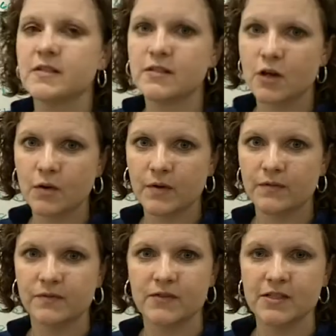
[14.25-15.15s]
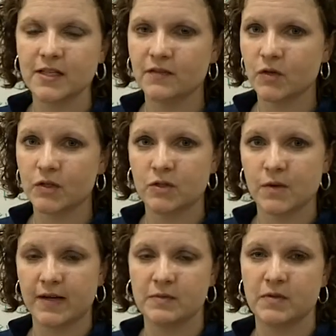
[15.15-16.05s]
So just like if you had
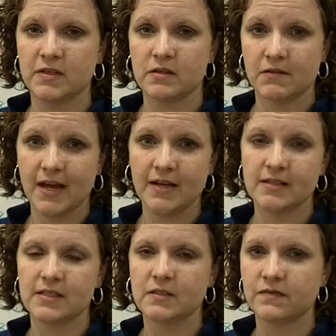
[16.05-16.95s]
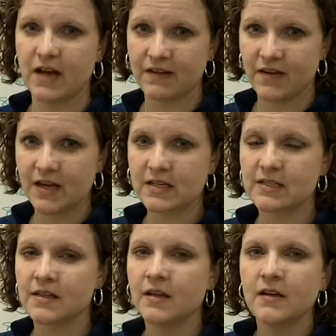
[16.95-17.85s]
2x plus 3x, it's 5x.